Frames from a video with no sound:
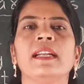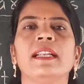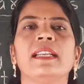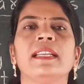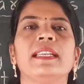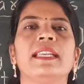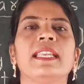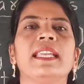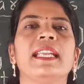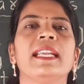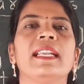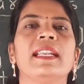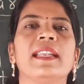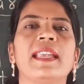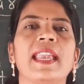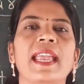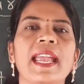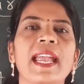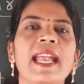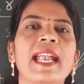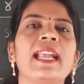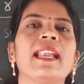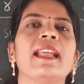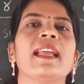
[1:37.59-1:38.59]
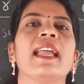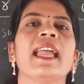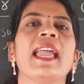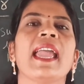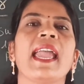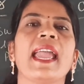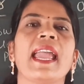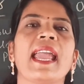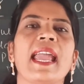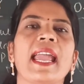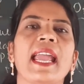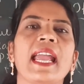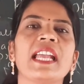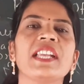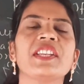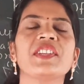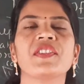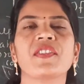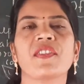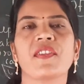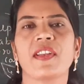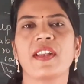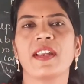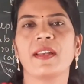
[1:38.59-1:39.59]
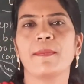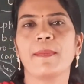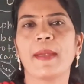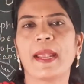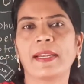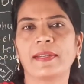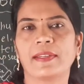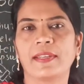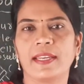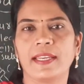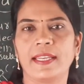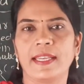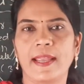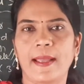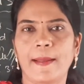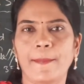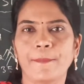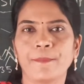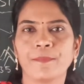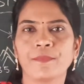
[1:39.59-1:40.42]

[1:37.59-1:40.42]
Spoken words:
the dead S strain bacteria.